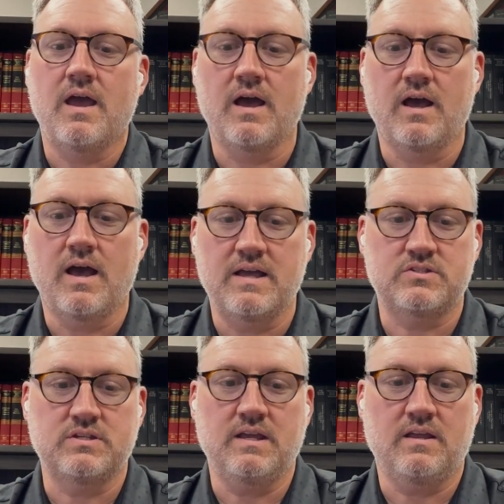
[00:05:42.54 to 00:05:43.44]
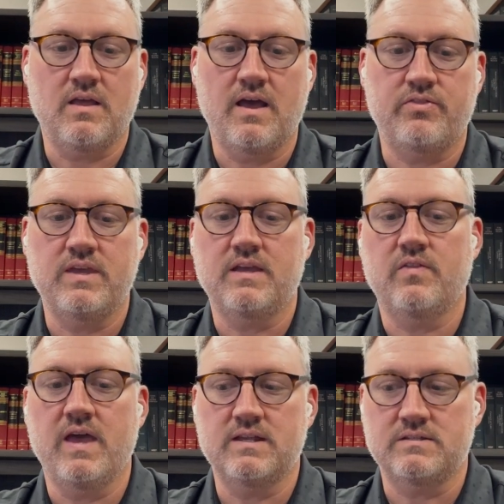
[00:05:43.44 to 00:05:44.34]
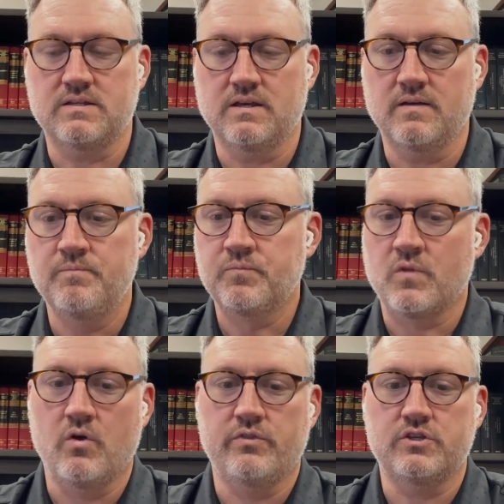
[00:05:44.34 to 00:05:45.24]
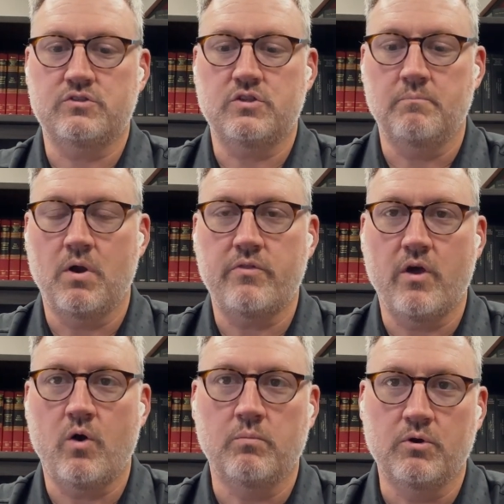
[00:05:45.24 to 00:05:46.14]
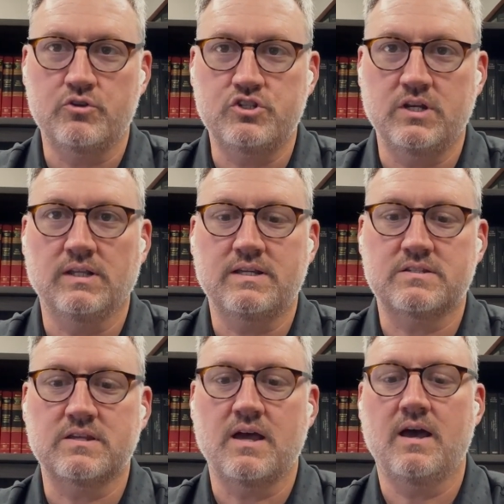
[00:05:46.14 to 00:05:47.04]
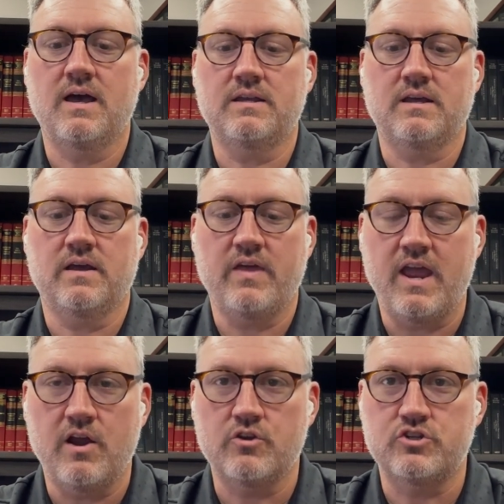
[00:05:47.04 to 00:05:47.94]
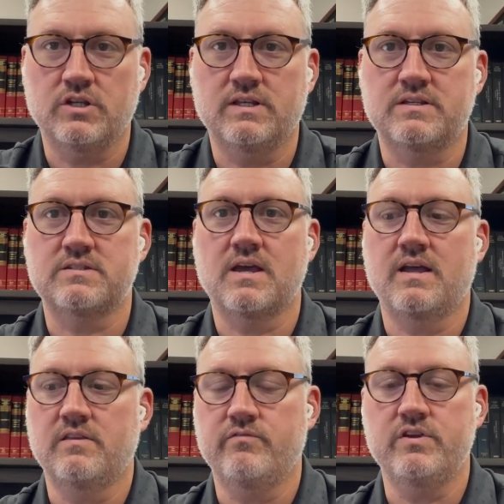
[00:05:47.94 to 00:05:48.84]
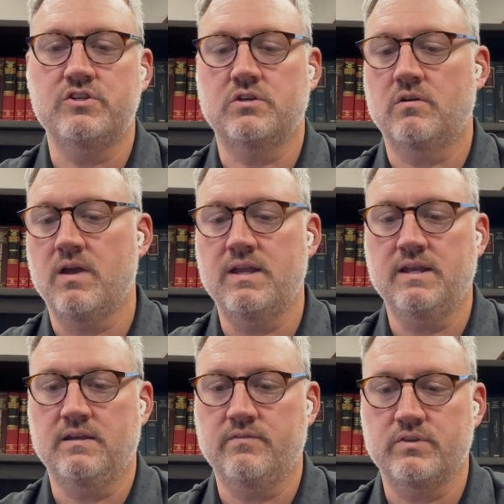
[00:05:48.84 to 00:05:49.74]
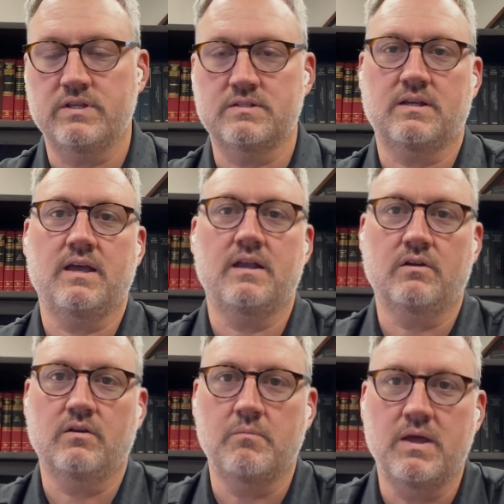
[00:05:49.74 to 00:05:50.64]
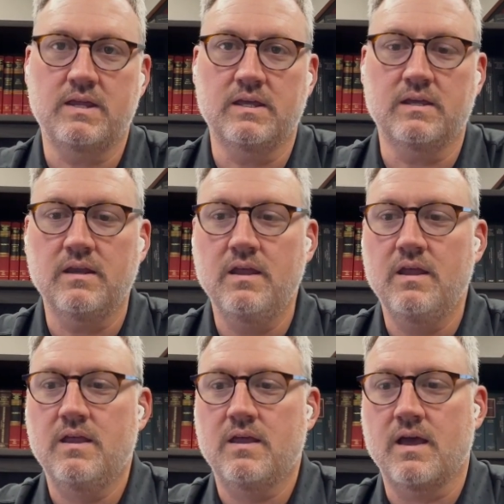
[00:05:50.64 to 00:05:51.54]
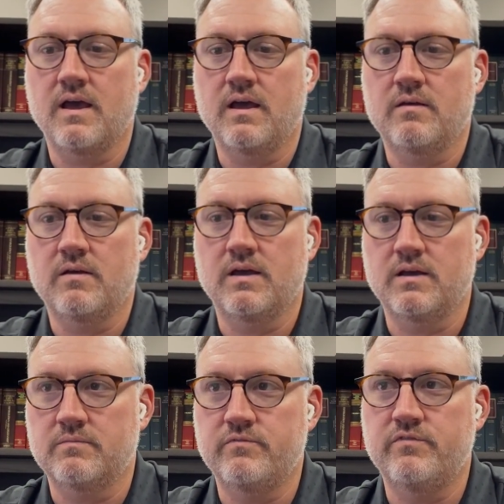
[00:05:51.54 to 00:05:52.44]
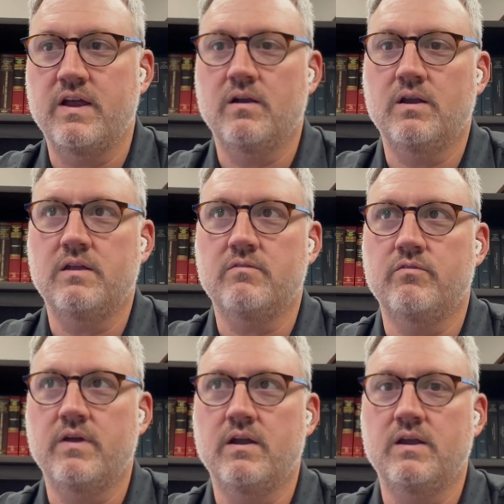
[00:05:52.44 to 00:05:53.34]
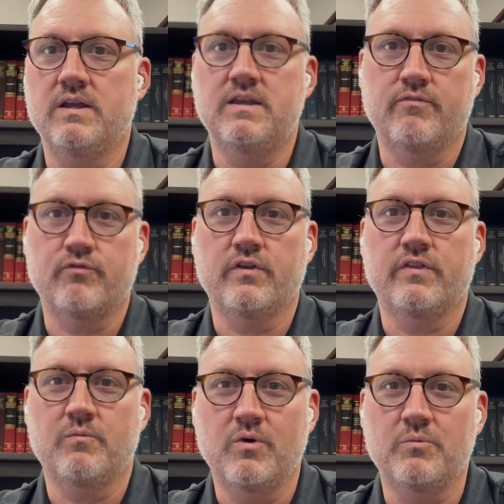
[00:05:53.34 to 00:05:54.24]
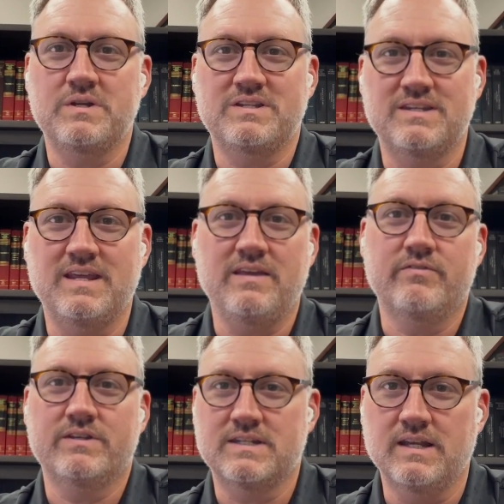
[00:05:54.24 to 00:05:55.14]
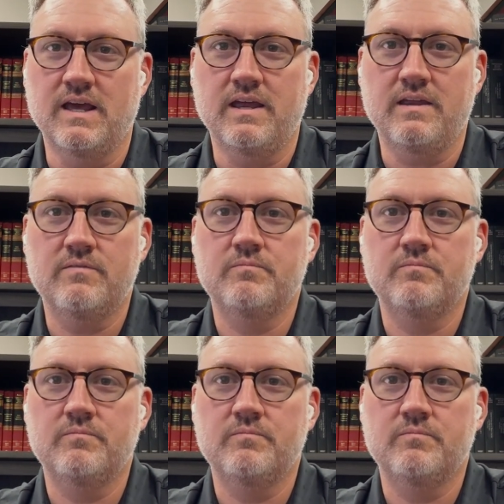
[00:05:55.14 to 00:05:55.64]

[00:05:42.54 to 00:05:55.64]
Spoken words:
I think that on the whole bird chilling side, the air chilling side, the vision grading and different things like that are going to make it very, very different than what we see even today.